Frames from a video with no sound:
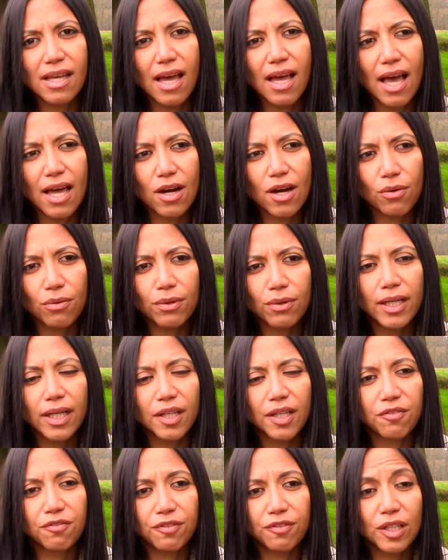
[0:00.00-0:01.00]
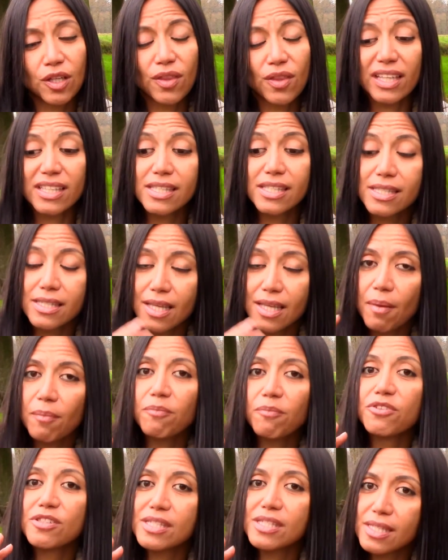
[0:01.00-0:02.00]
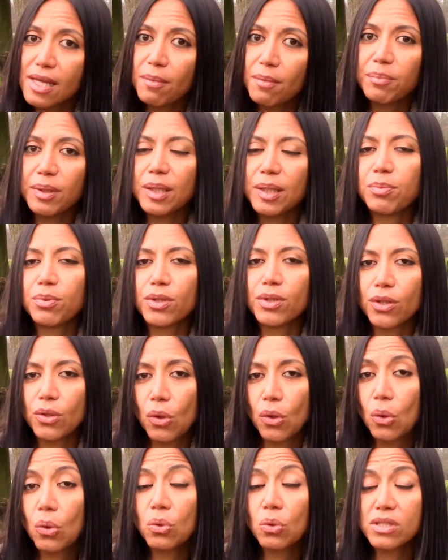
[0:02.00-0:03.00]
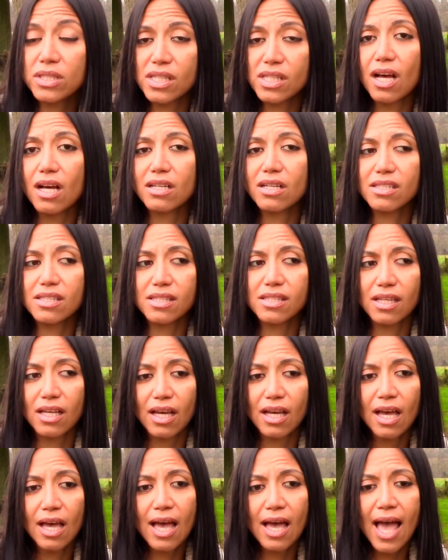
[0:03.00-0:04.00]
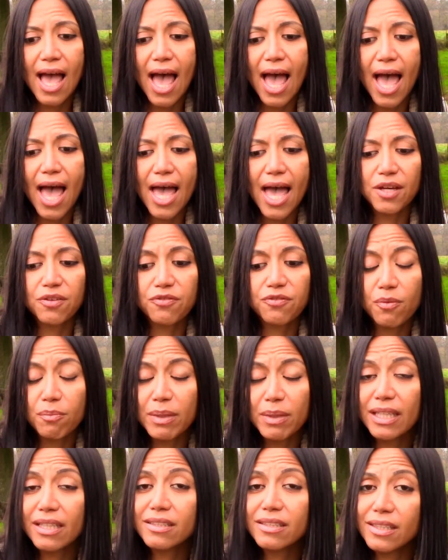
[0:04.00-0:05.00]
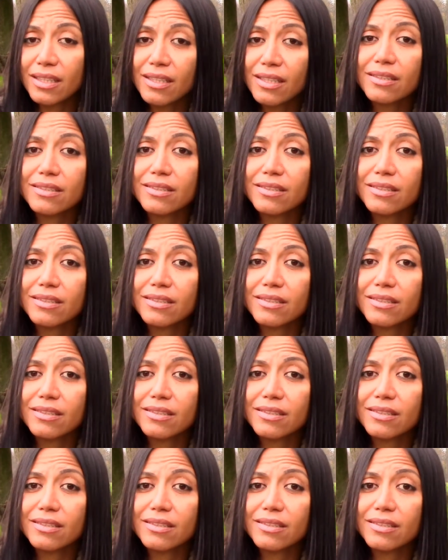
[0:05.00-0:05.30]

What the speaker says: And I really feel that for some people it calls us, and for me it did.